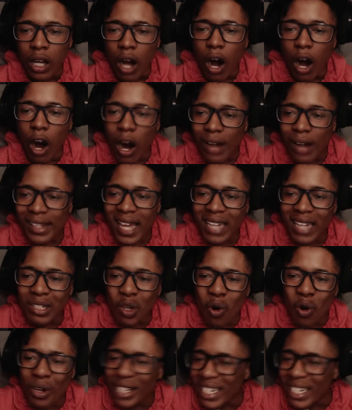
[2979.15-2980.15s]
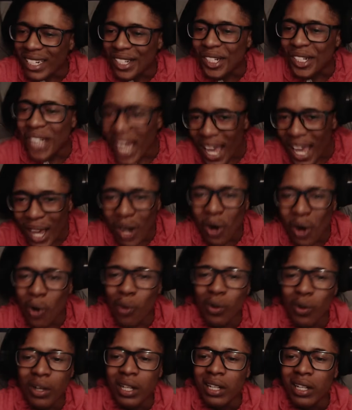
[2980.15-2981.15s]
All that going to
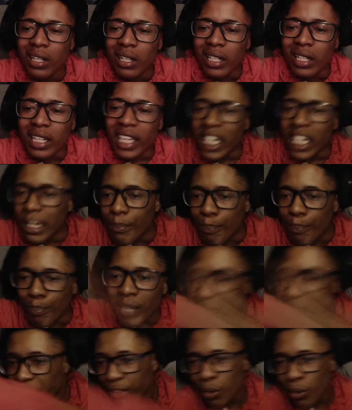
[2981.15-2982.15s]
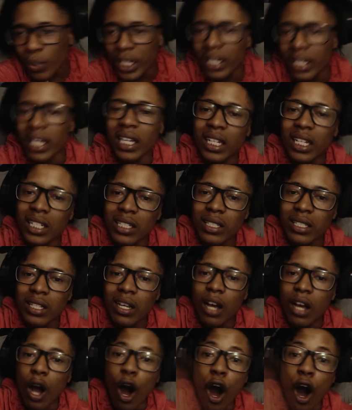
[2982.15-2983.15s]
jail, keep beefing with niggas,
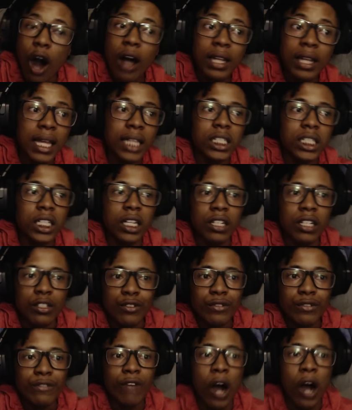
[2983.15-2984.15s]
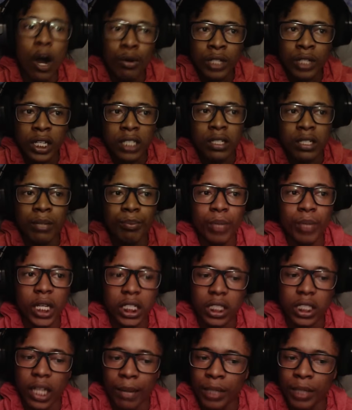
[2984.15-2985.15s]
all that shit is phony as a
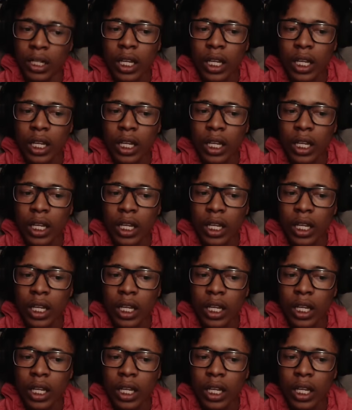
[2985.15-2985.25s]
bitch, dummy.